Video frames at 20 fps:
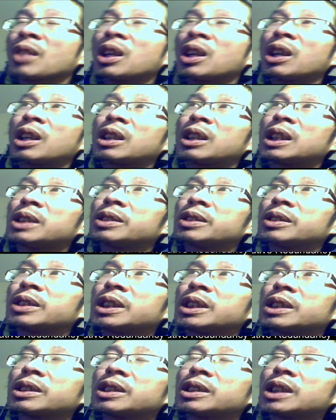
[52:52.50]
Alright,
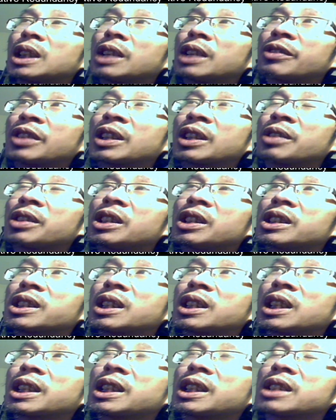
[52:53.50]
well, I think I'm gonna
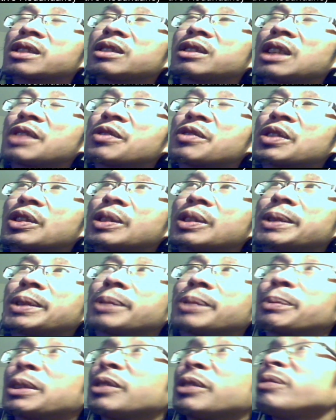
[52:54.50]
cut this live stream in
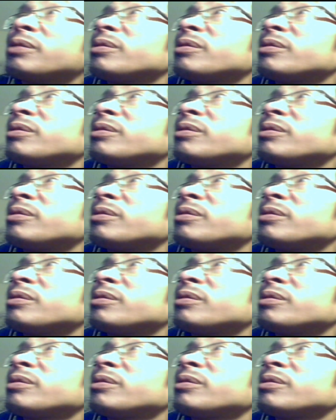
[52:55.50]
about